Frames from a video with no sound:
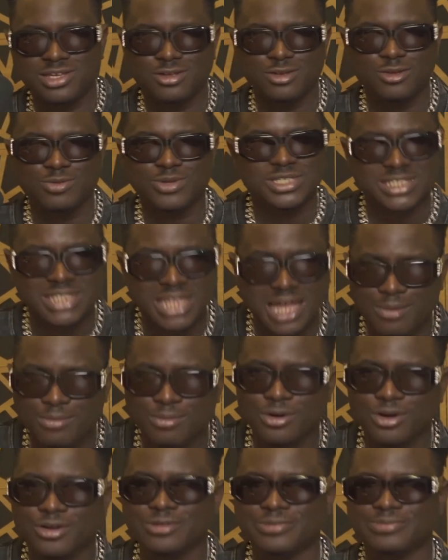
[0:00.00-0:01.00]

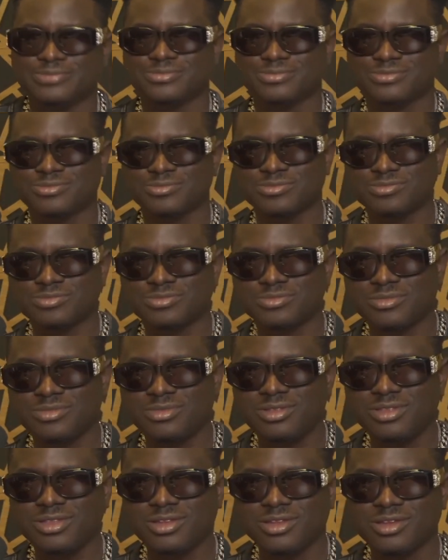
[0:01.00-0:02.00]
Because he's not in Nigeria
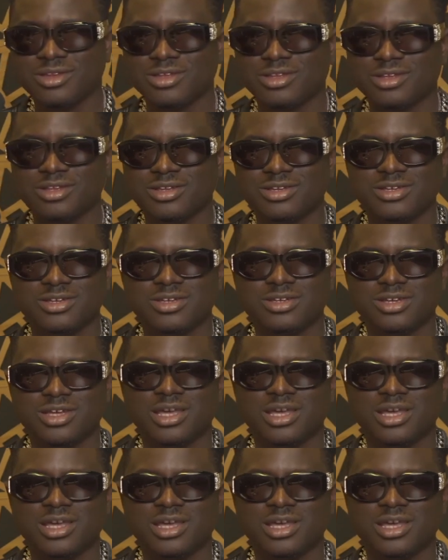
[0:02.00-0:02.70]
as you used to. But